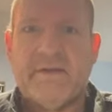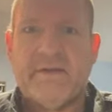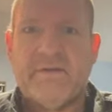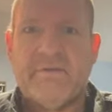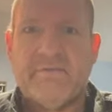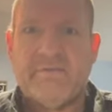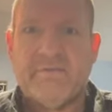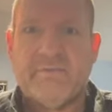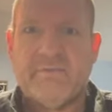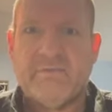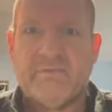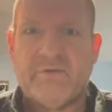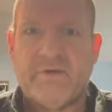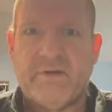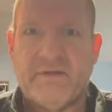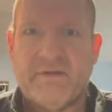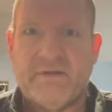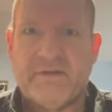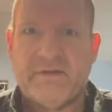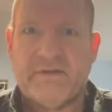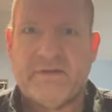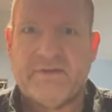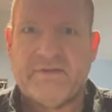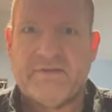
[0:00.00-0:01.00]
like we're
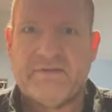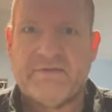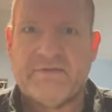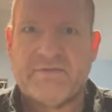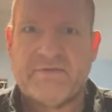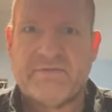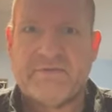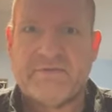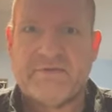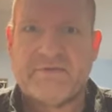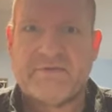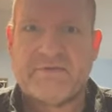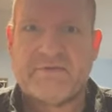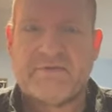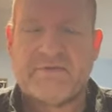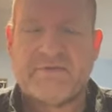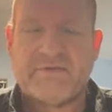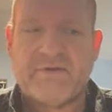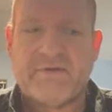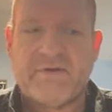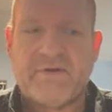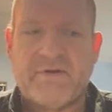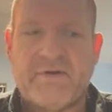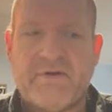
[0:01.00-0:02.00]
breathing into a
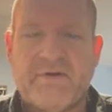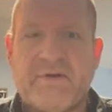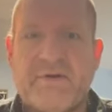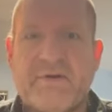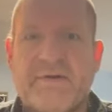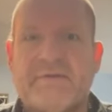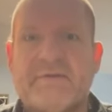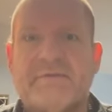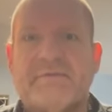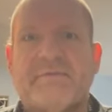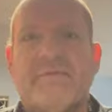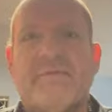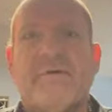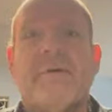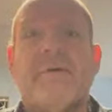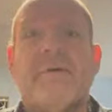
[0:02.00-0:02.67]
straw. As